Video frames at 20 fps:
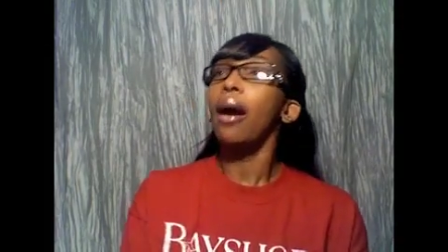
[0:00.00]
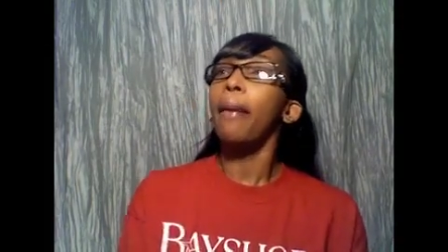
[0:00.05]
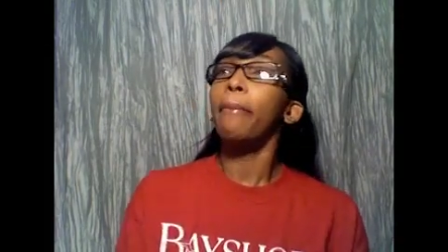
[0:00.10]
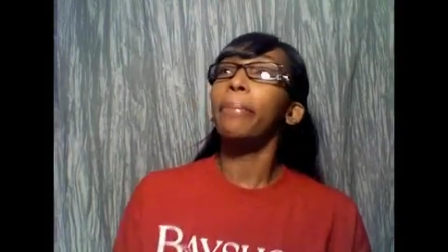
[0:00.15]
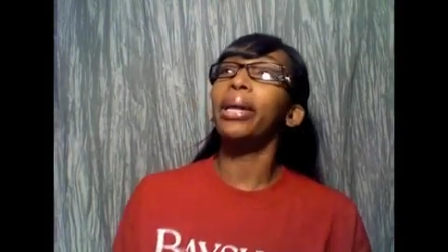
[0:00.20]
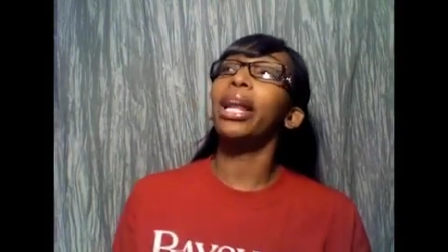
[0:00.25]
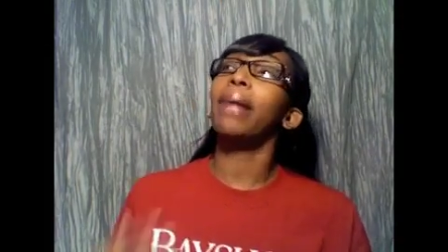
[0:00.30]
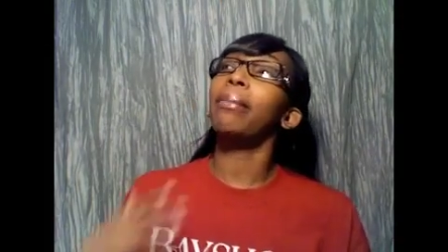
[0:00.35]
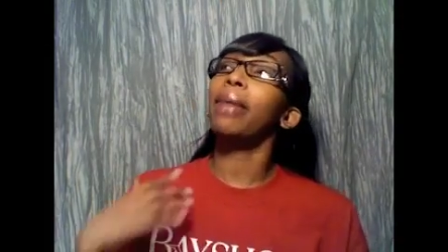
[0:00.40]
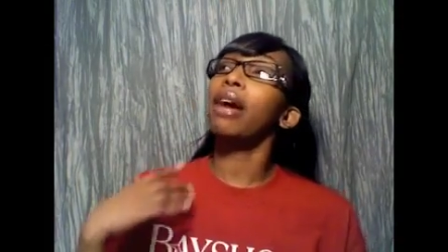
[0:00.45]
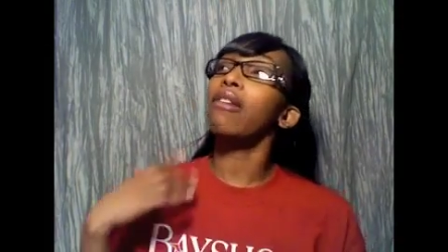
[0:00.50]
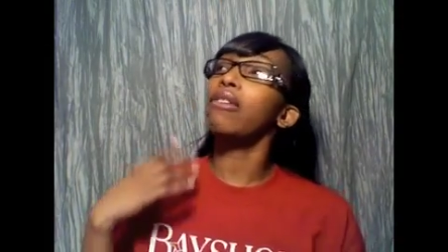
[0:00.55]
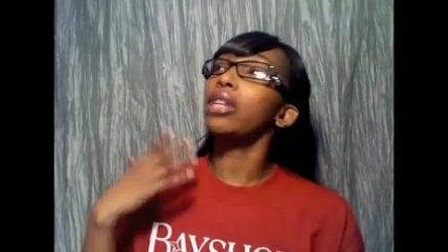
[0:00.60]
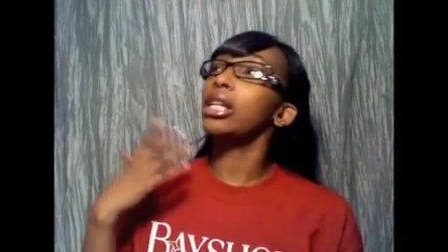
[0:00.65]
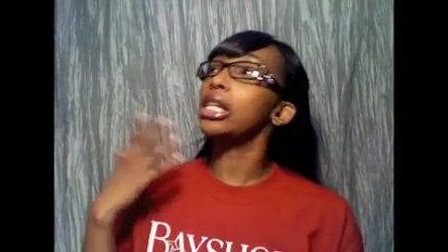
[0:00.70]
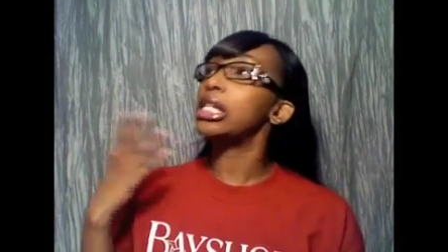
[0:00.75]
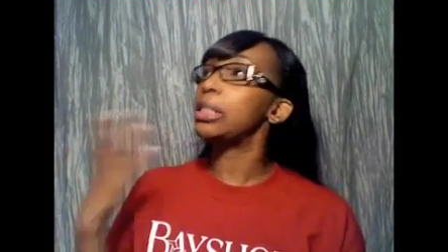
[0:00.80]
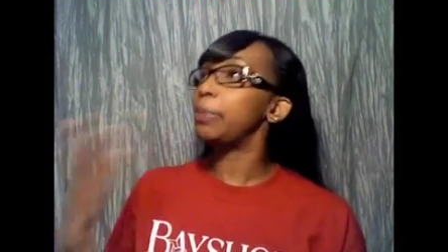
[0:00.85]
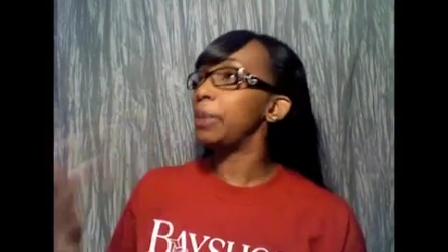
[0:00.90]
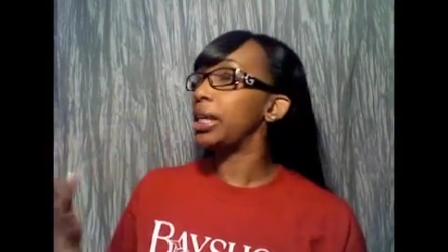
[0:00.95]
But I'm not
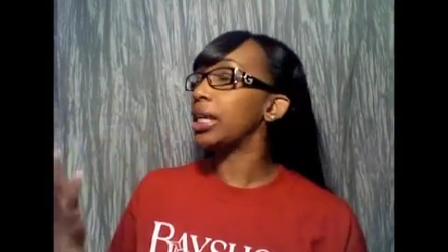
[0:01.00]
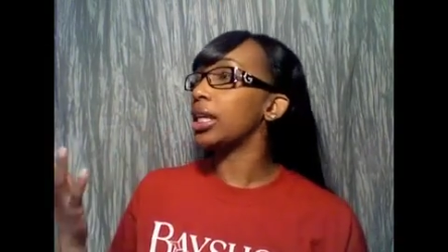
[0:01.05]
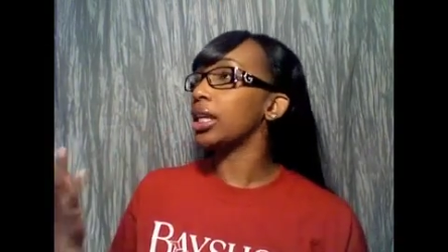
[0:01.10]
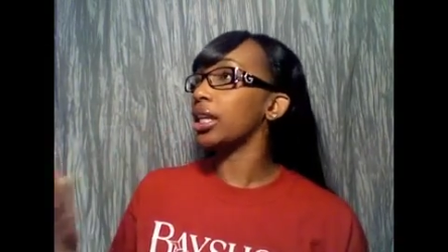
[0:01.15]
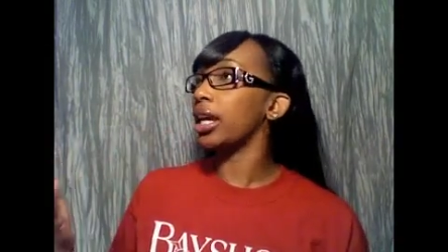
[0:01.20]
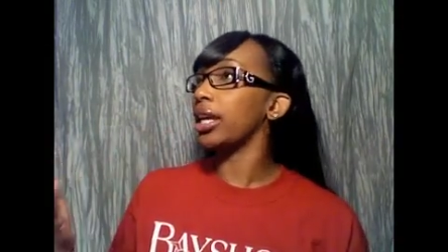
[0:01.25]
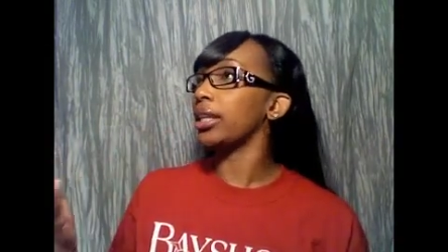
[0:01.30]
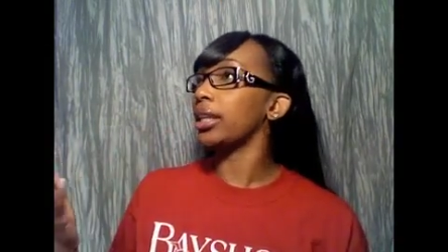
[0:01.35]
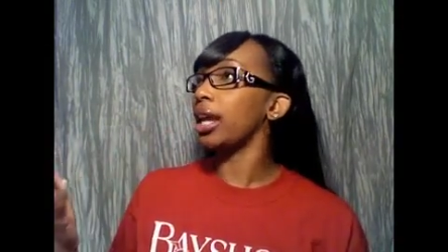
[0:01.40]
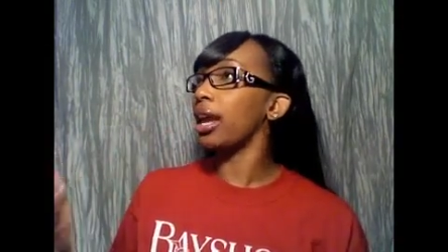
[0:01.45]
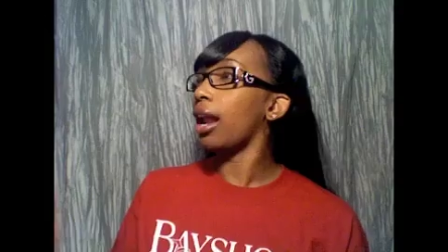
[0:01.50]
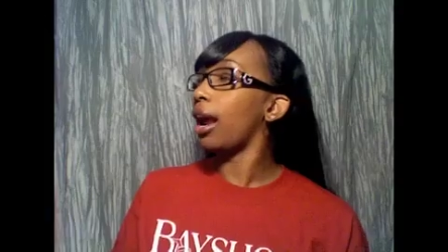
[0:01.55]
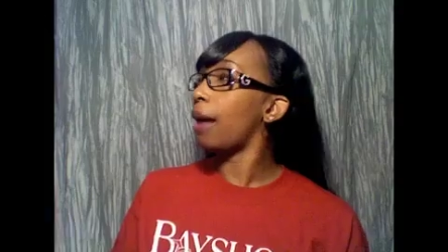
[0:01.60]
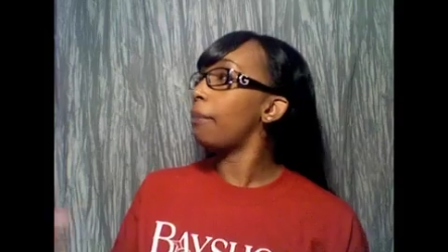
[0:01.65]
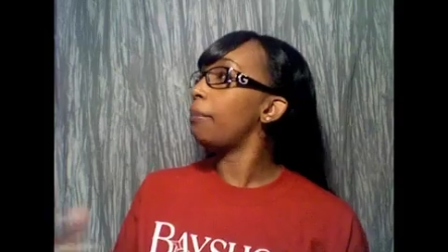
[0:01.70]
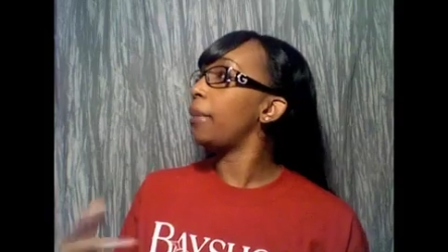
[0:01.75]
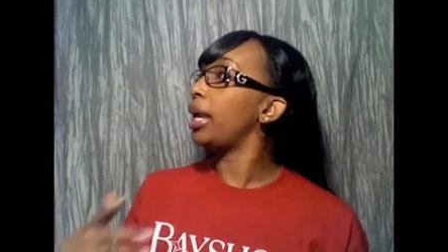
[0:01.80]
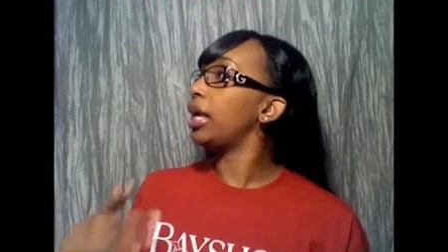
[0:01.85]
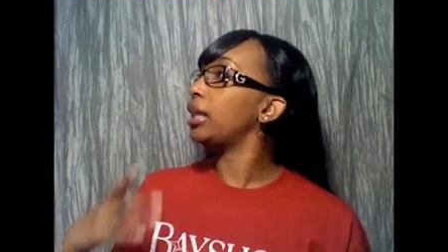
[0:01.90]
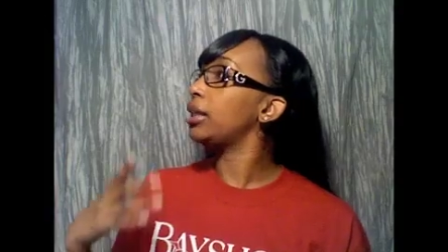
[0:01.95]
really speaking like that.
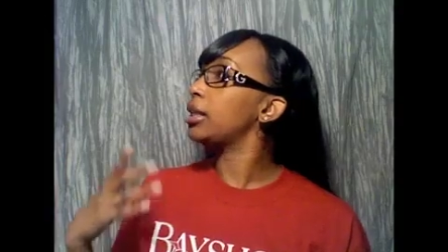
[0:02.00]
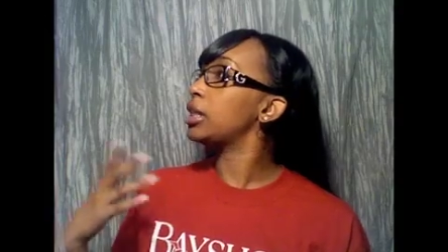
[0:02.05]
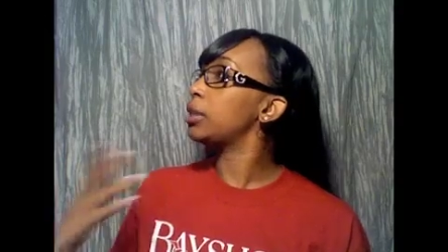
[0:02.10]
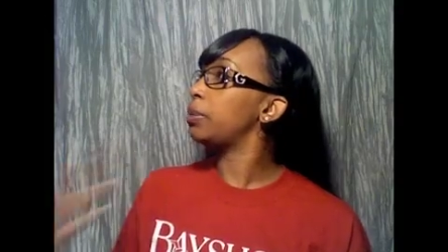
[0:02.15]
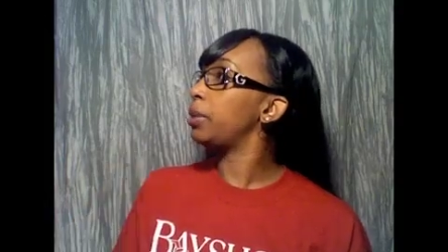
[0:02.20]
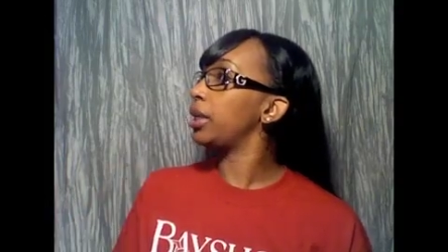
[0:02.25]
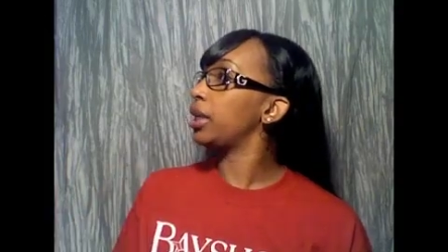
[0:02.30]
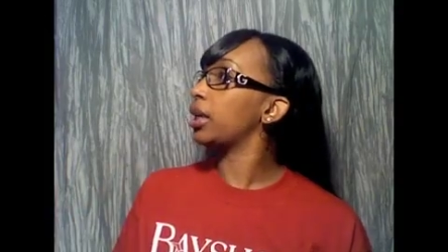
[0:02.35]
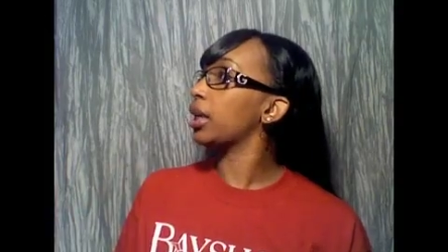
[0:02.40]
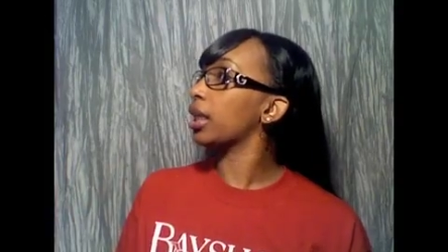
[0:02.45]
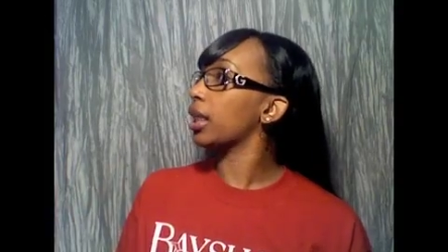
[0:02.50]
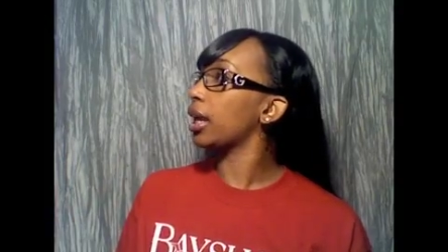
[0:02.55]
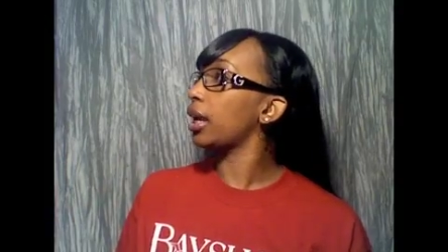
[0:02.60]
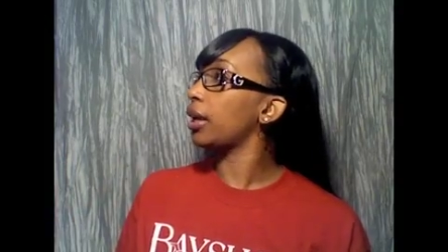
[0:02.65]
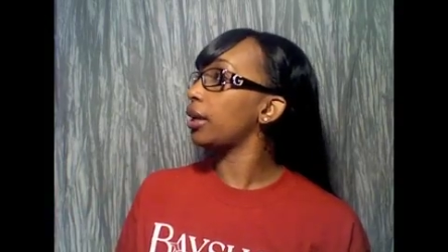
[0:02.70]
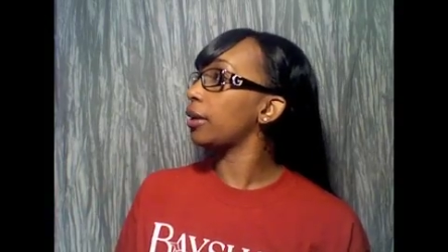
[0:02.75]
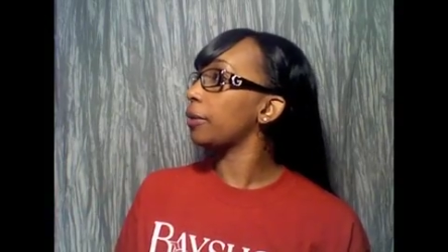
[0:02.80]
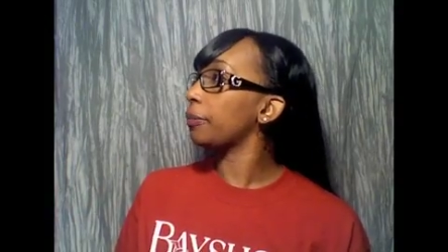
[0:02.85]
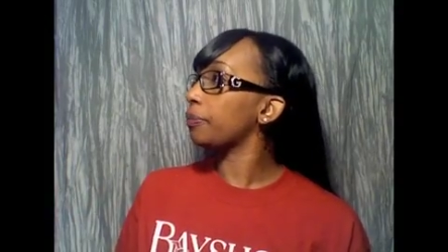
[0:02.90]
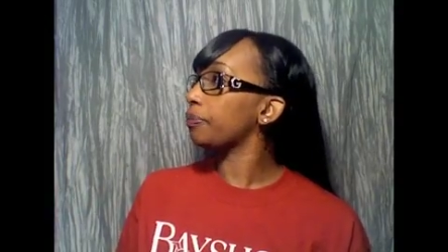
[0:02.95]
I'm mainly speaking
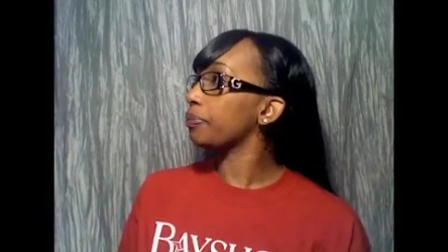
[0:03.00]
like.